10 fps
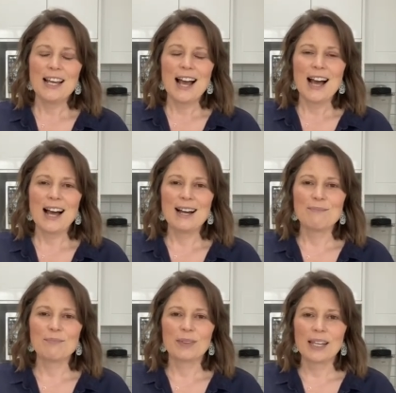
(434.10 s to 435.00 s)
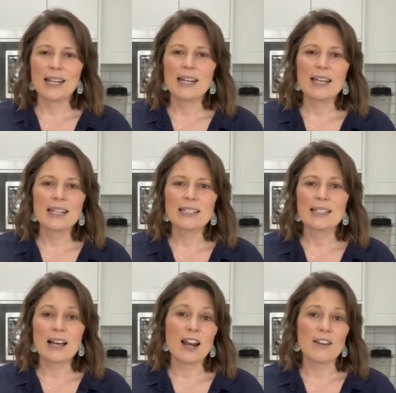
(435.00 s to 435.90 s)

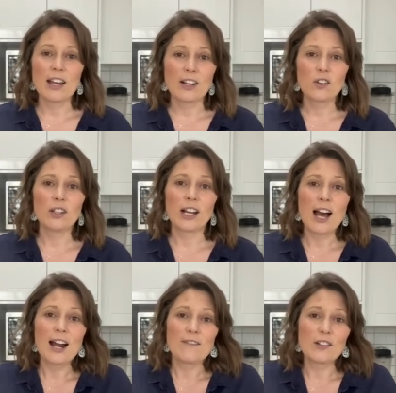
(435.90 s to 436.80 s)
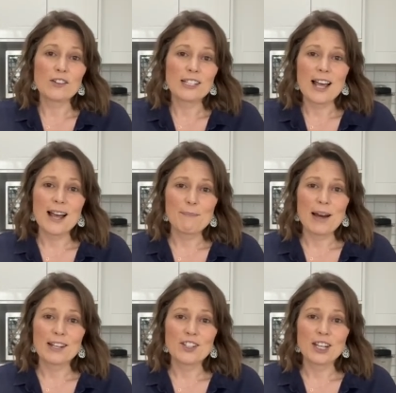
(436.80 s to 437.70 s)
It kind of looks like
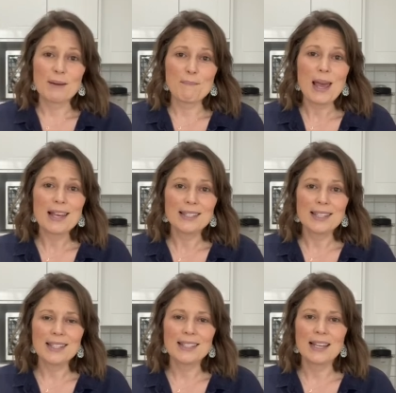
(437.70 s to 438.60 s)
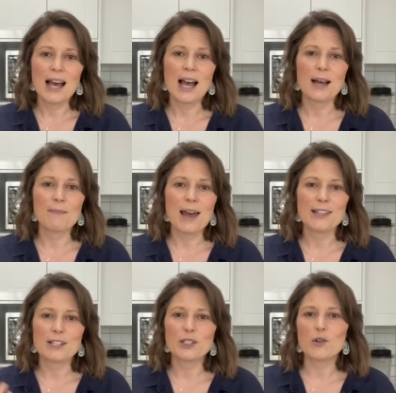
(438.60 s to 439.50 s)
butter chicken pieces, and
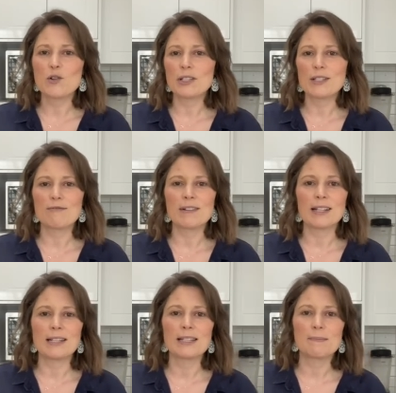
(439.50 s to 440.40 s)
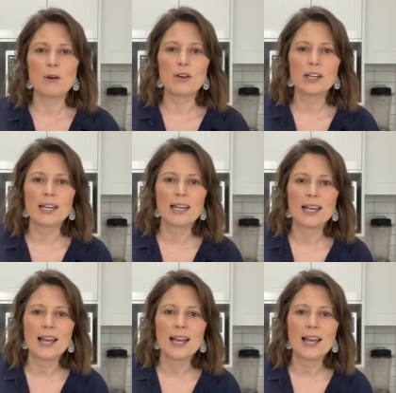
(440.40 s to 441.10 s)
the sauce is really smoky